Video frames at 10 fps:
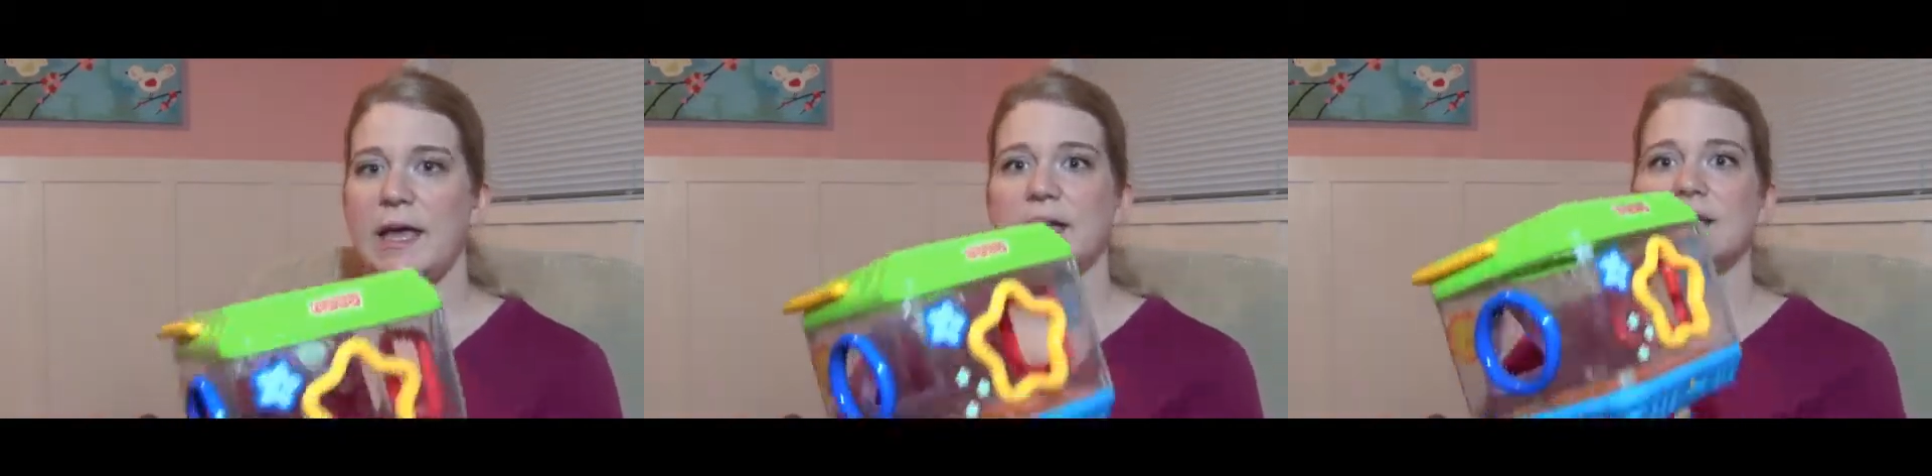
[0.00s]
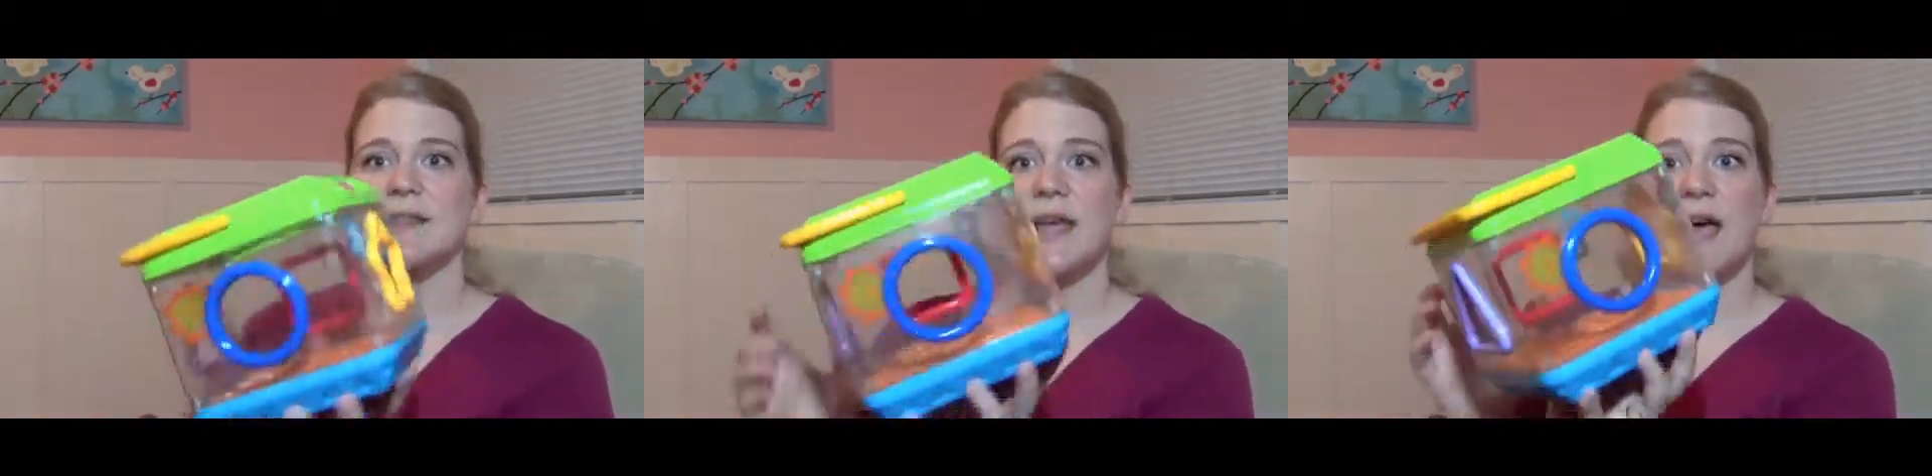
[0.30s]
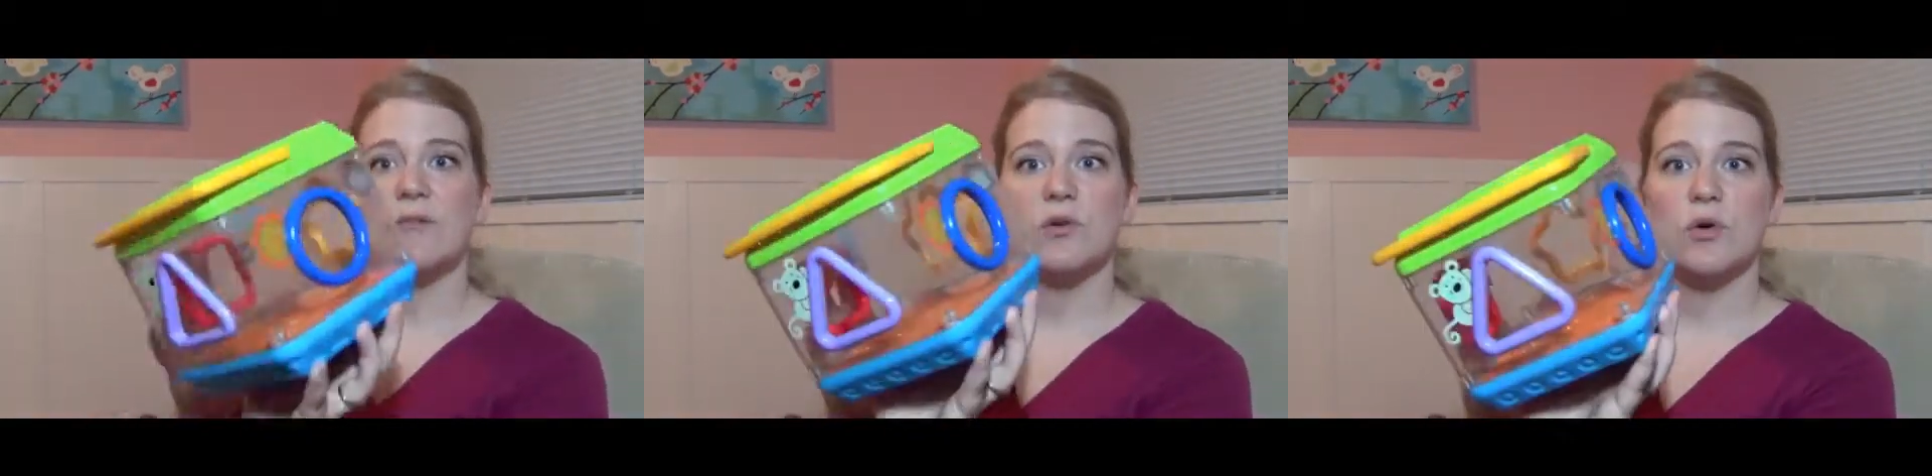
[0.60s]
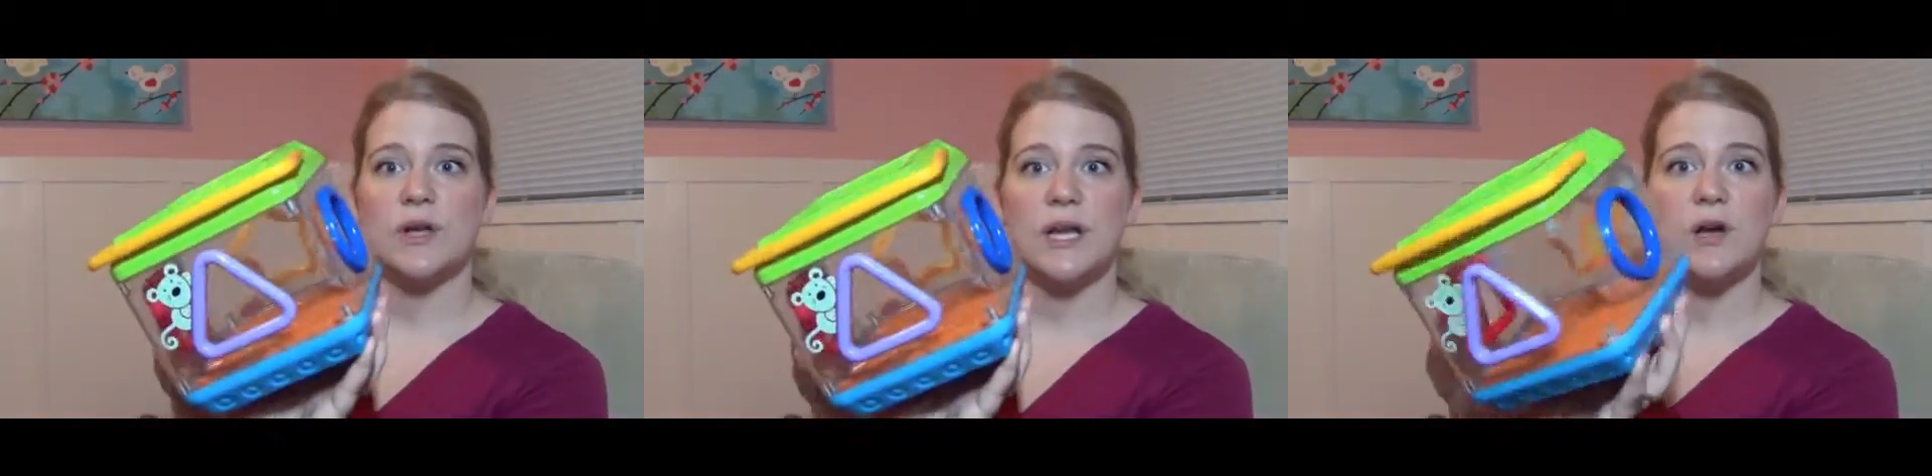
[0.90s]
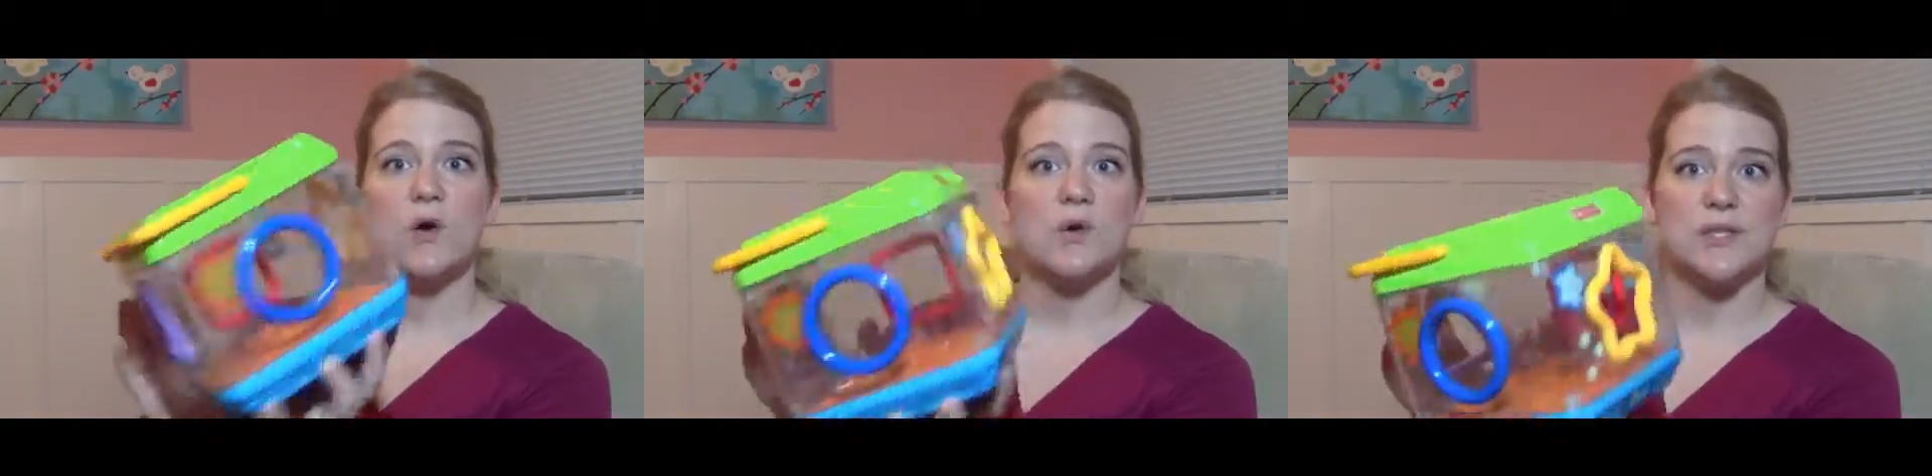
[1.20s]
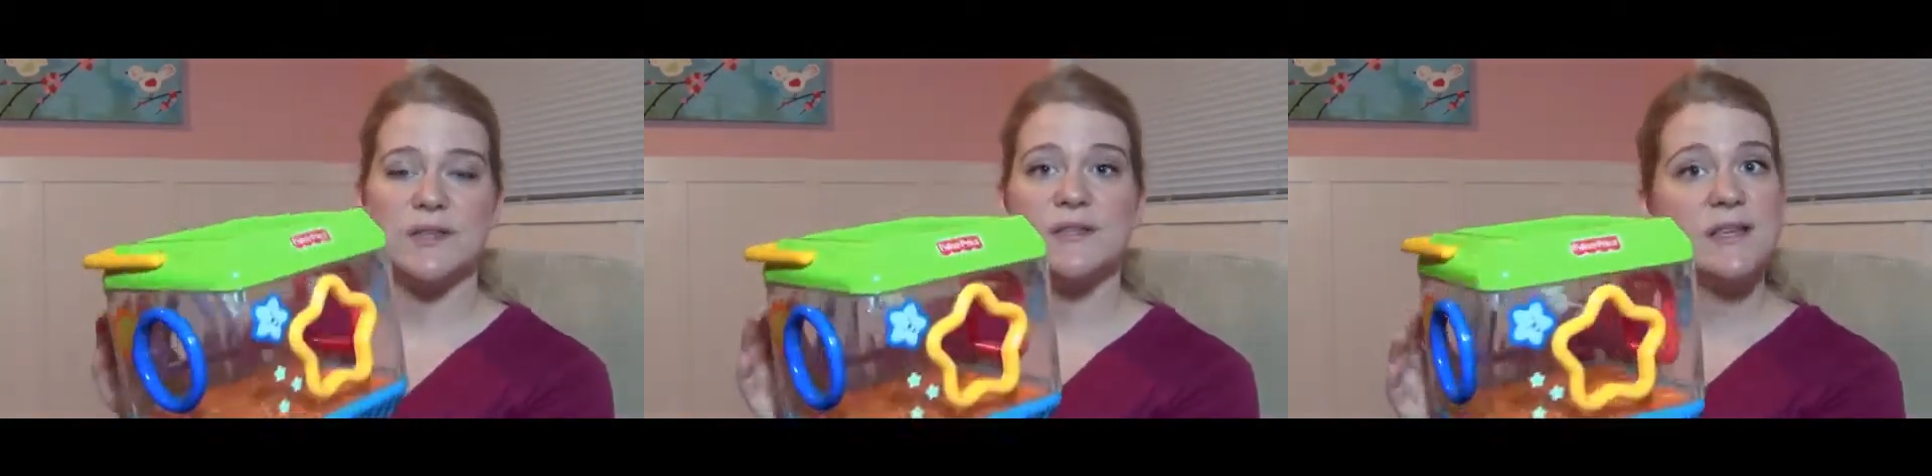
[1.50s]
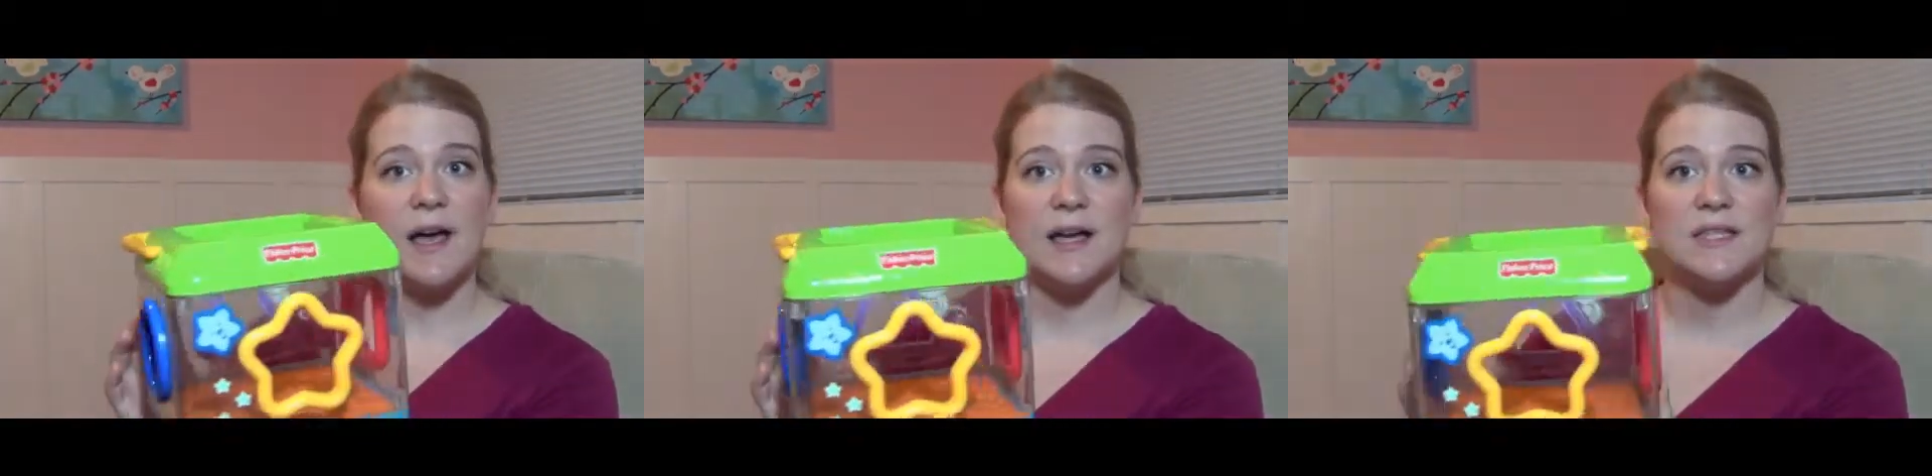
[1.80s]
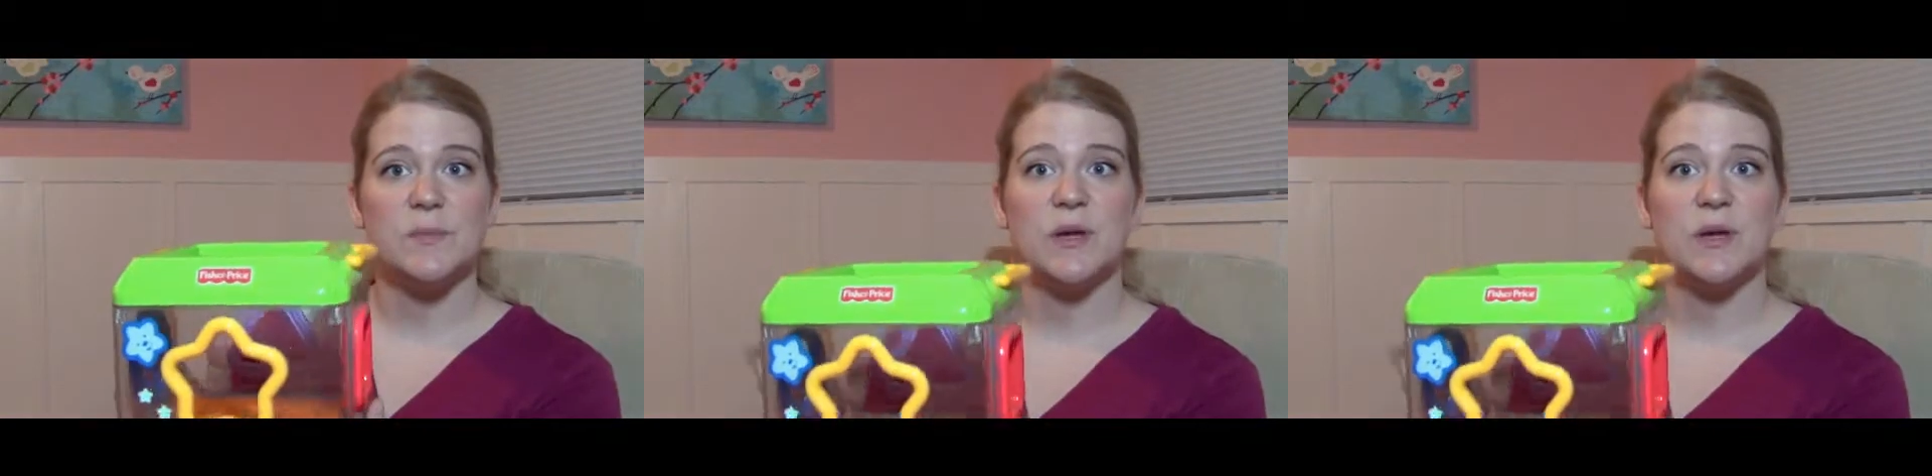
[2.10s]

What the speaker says: And they have coordinating holes on the sides,